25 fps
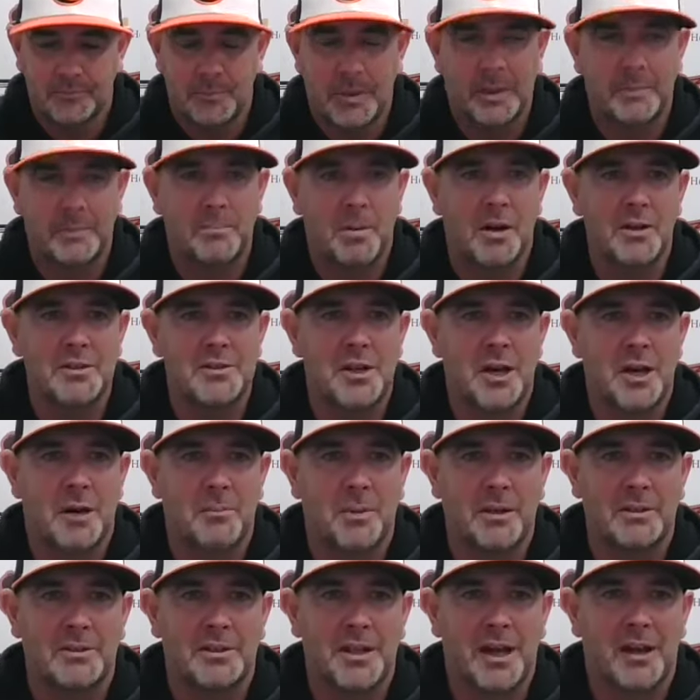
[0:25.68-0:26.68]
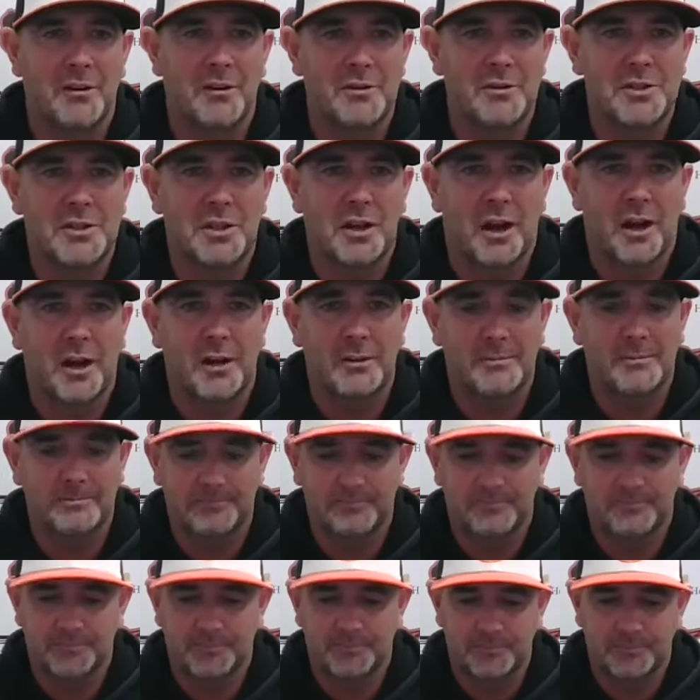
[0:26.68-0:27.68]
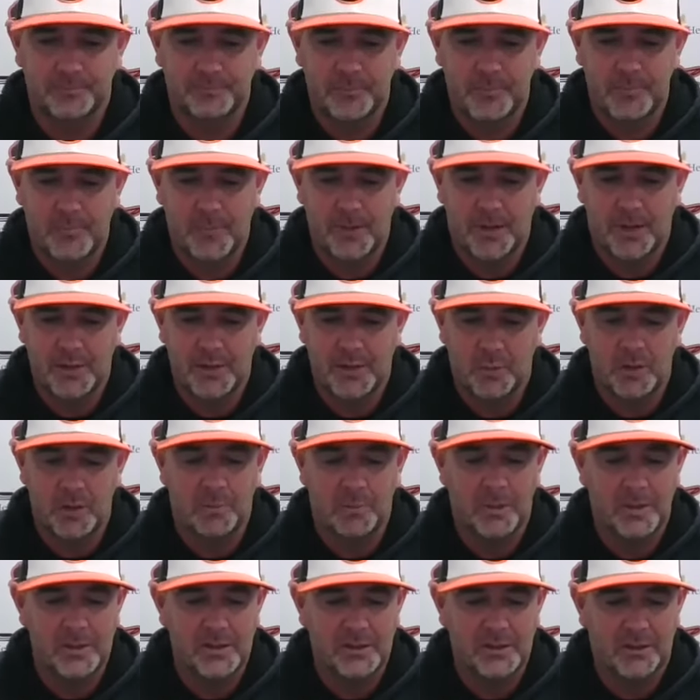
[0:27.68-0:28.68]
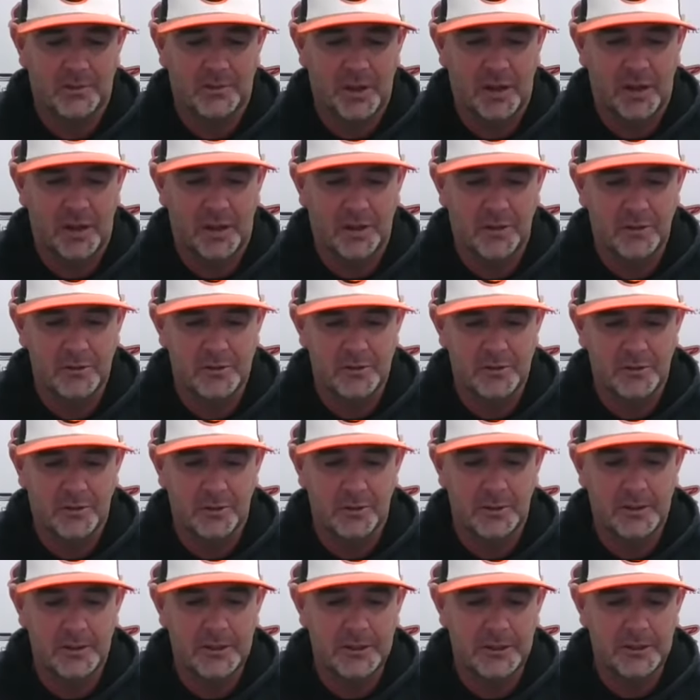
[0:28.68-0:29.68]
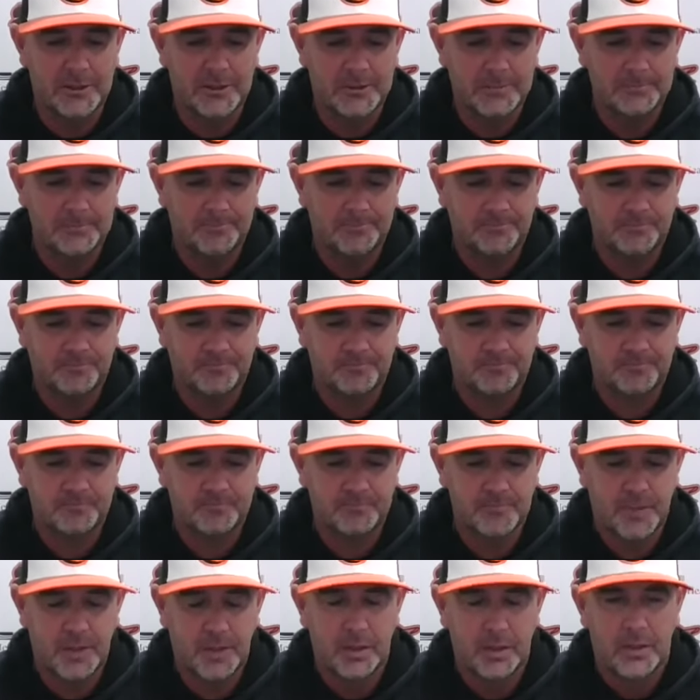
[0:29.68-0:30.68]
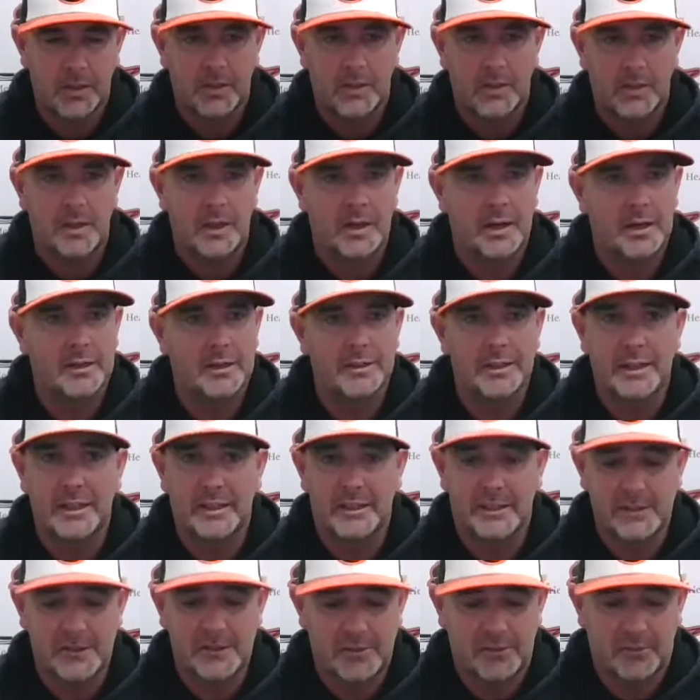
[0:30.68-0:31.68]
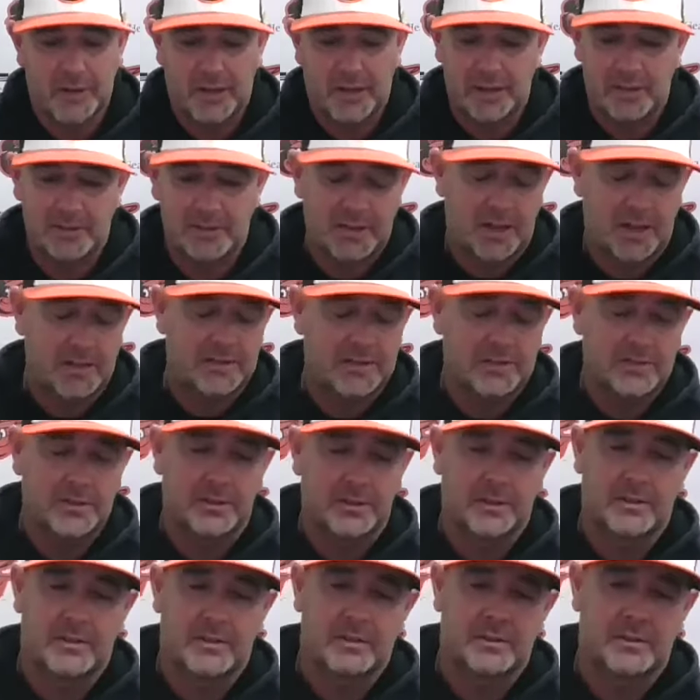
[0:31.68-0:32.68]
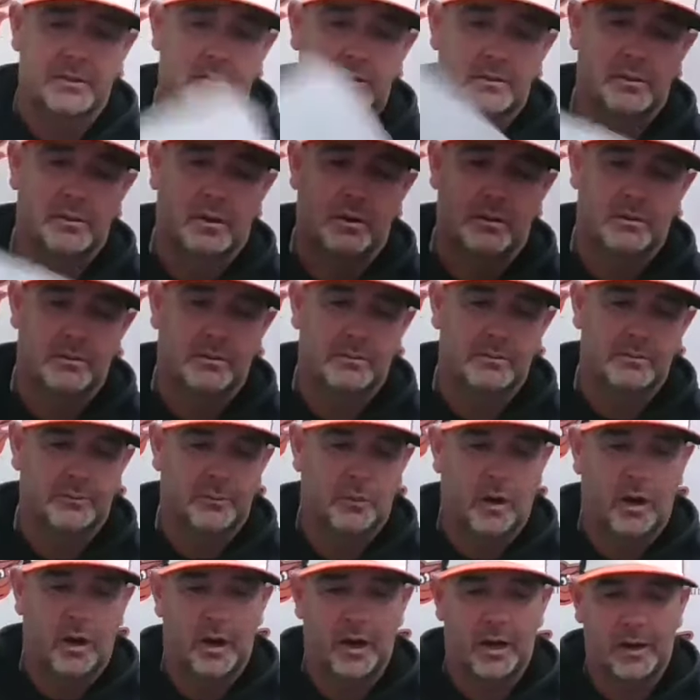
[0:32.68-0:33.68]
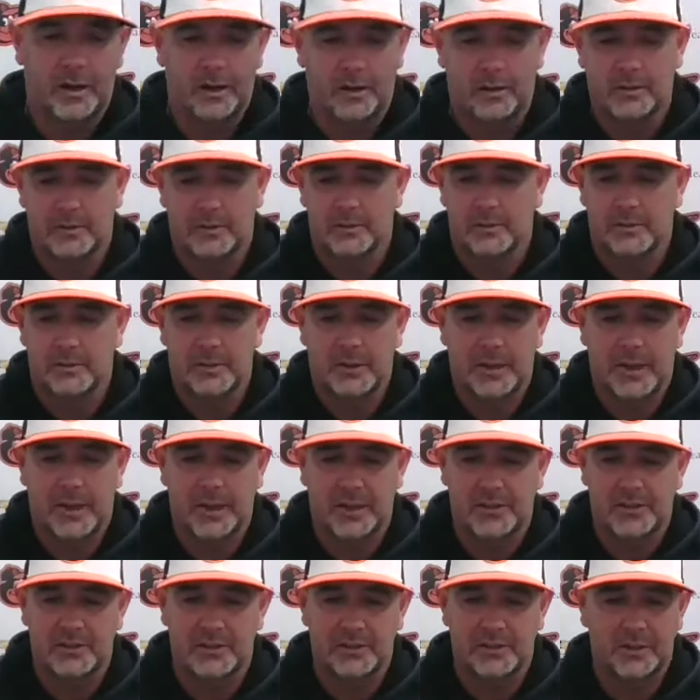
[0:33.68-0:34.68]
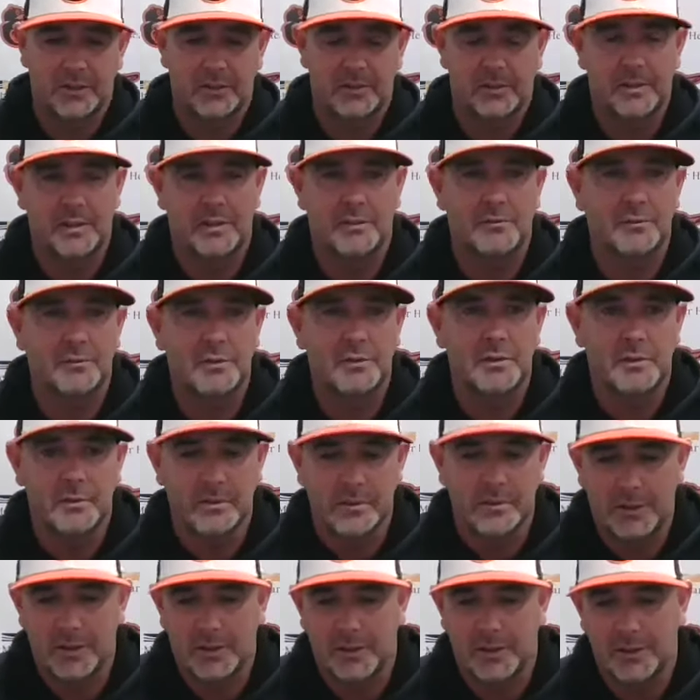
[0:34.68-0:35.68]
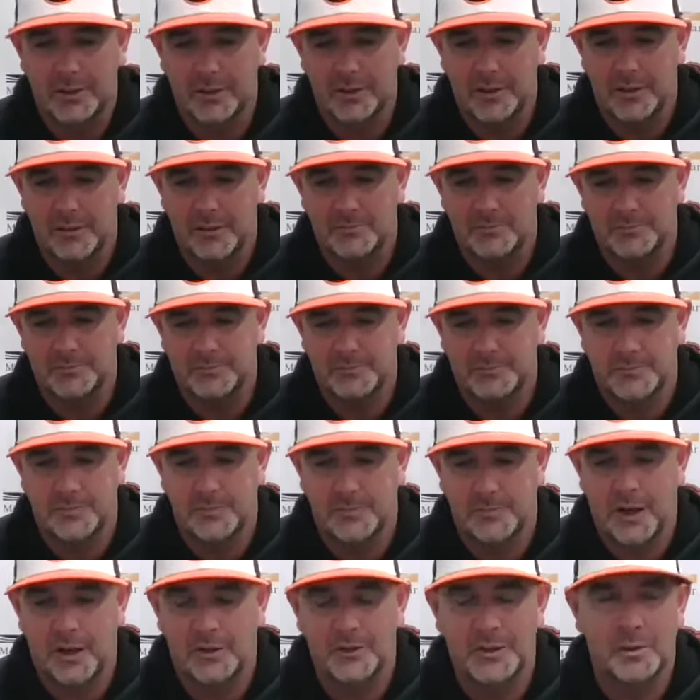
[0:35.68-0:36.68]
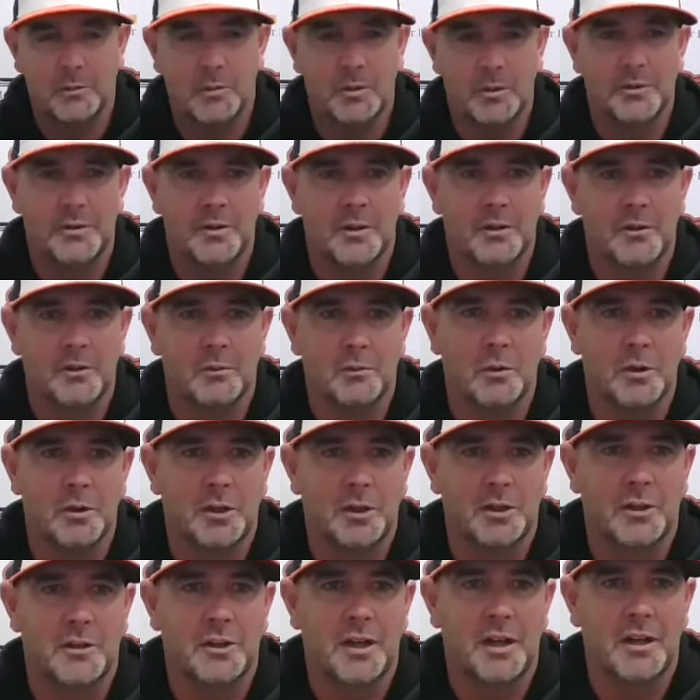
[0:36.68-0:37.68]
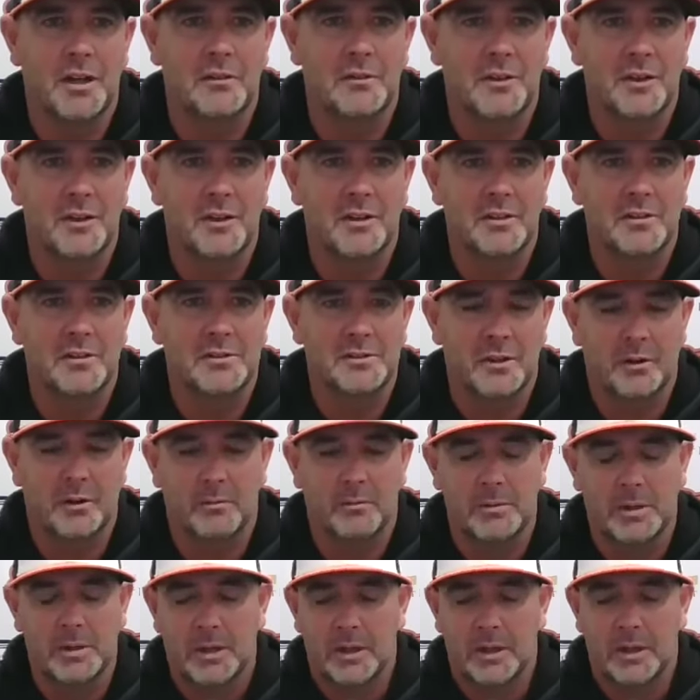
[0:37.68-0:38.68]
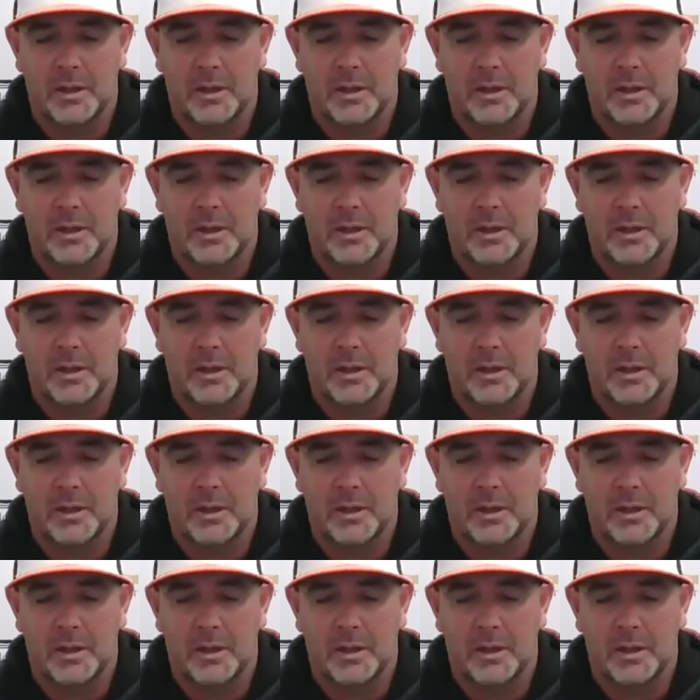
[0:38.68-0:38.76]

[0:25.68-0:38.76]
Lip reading: big punch out by Tanner Scott. It's one of the best left-handed hitters in the league. Lakin's fantastic. Fry, excellent. And then Valdi with a really good ninth inning. So